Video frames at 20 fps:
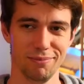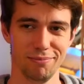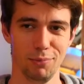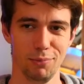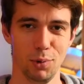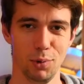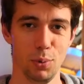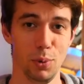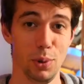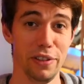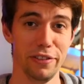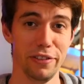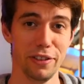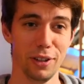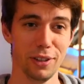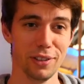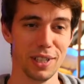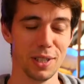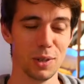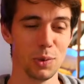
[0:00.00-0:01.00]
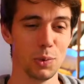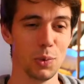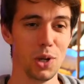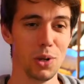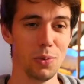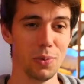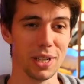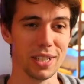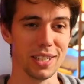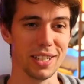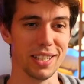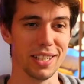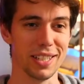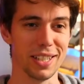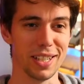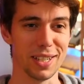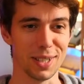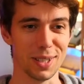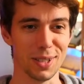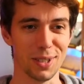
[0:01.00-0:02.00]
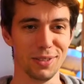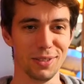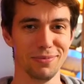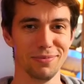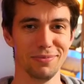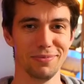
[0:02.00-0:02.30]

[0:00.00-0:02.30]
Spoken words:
Who would have thought there's Walmart here in Nagano?